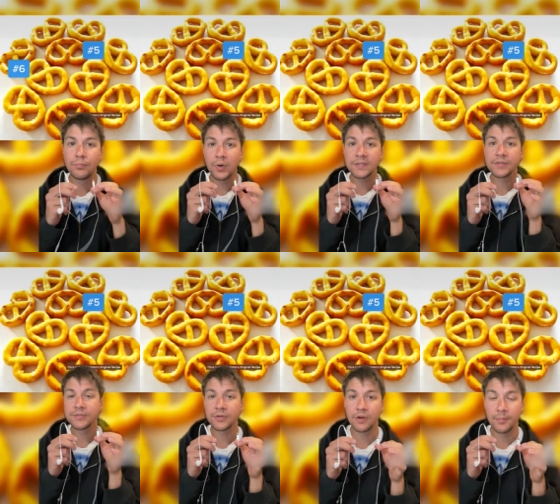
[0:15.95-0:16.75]

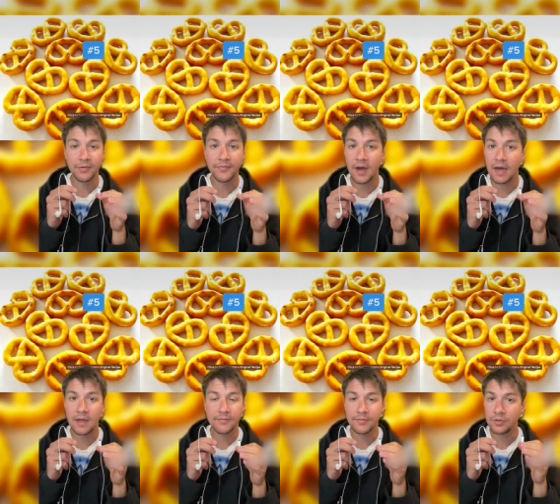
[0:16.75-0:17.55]
Pretzels are number
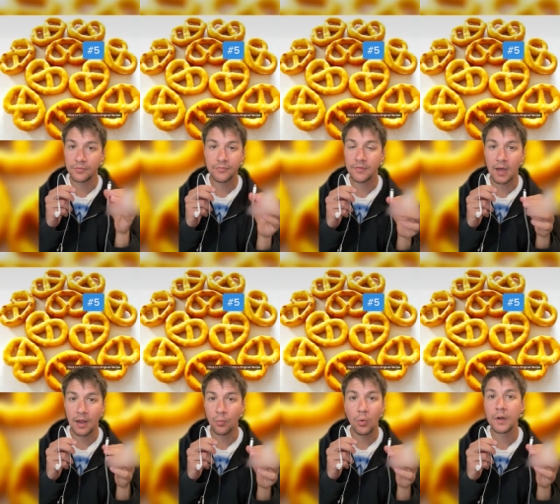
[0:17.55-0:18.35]
five. You've
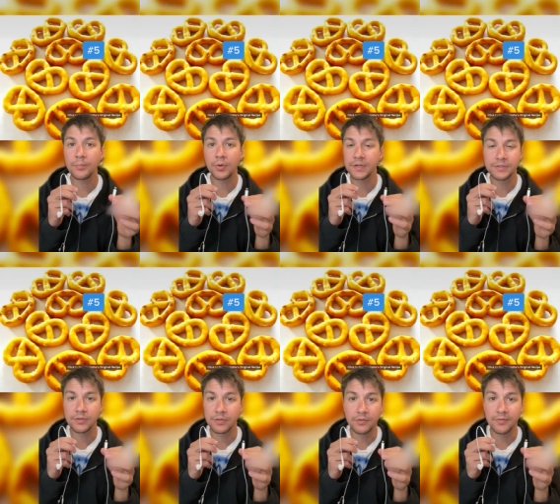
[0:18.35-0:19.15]
had one
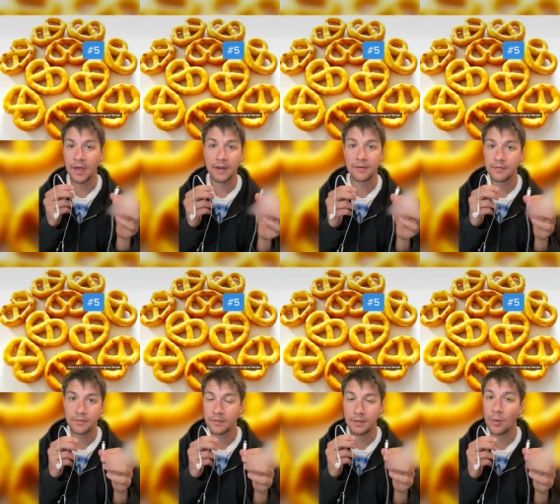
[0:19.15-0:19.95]
pretzel. You've had
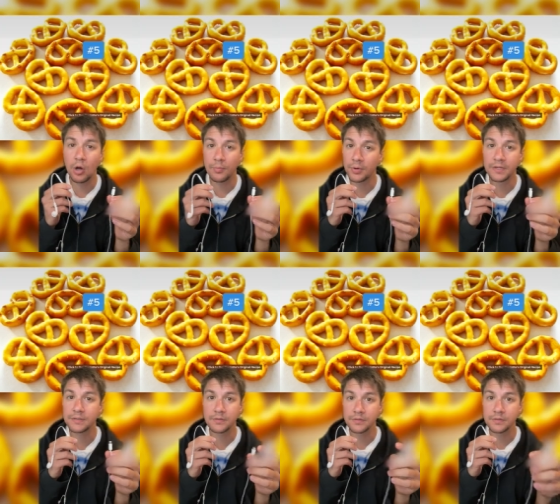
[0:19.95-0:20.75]
them all
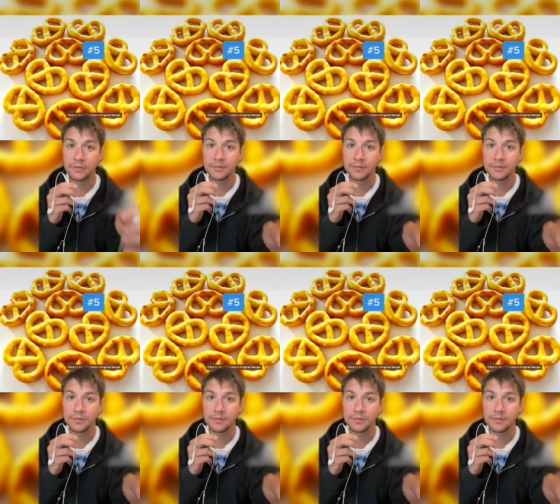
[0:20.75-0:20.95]
pretzels.